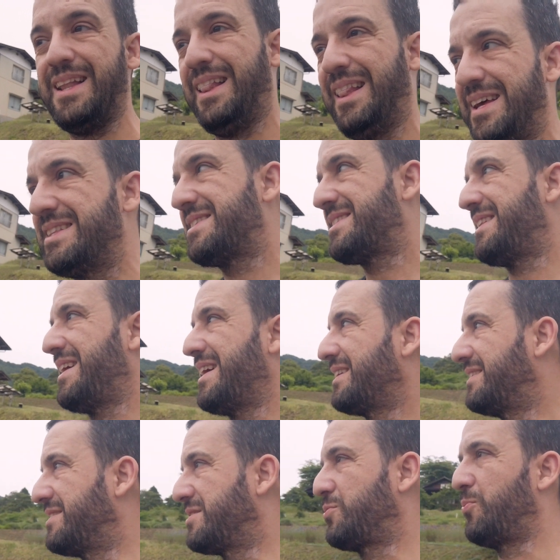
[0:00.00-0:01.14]
A lens
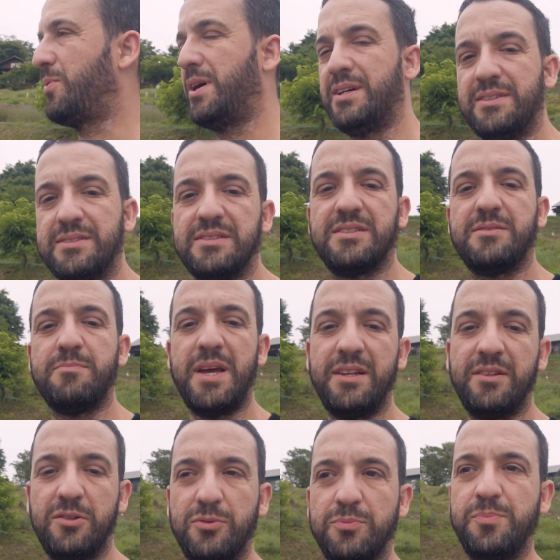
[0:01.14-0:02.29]
like this one is
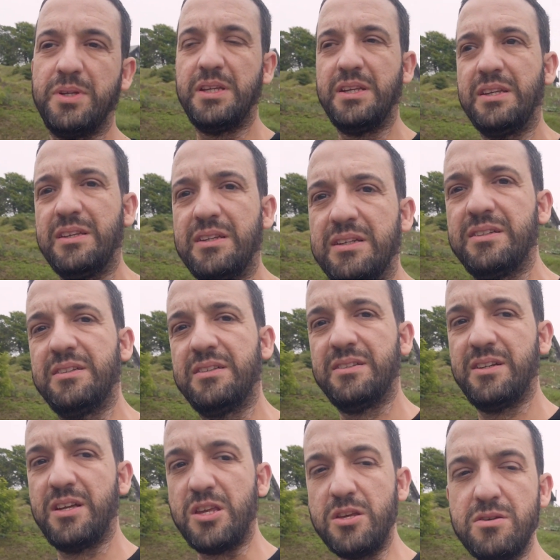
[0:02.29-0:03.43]
meant to be
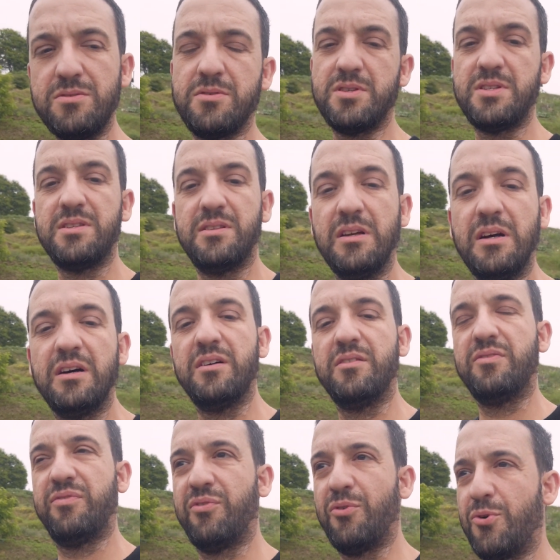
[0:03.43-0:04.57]
used
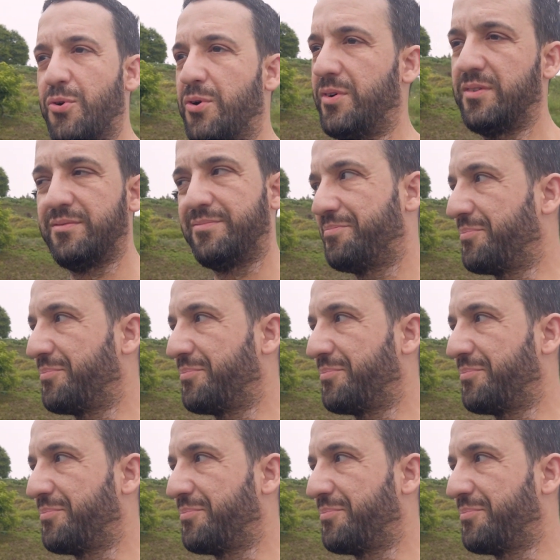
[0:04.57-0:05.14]
for